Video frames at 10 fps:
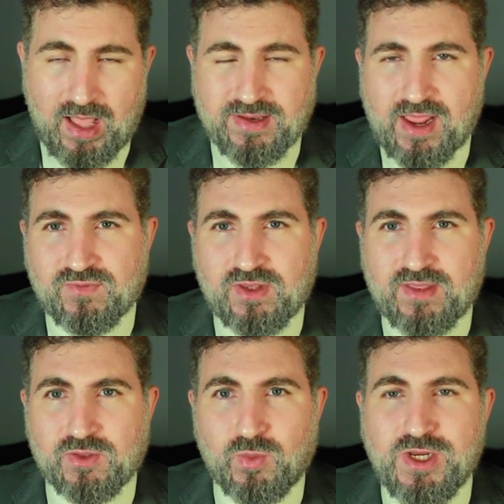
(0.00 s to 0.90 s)
And after
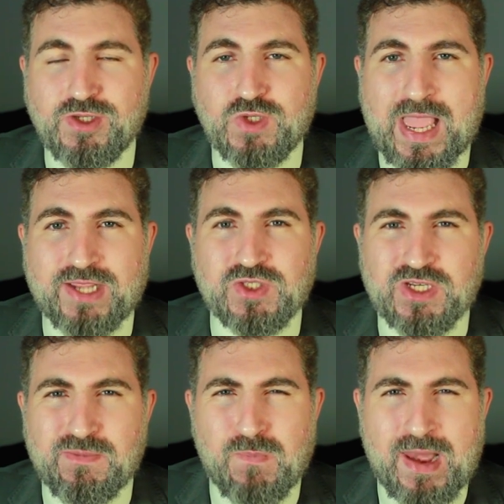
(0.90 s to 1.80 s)
that, we need to
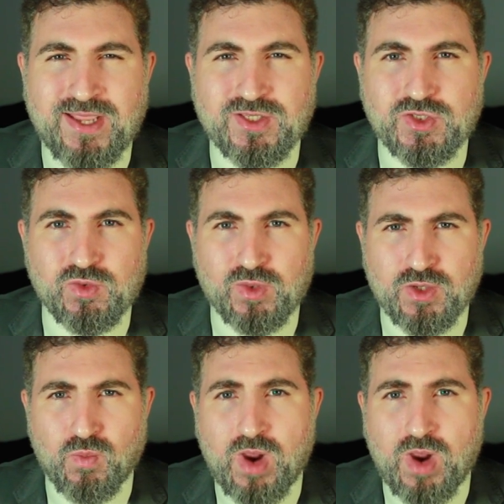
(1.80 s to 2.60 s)
actually place you in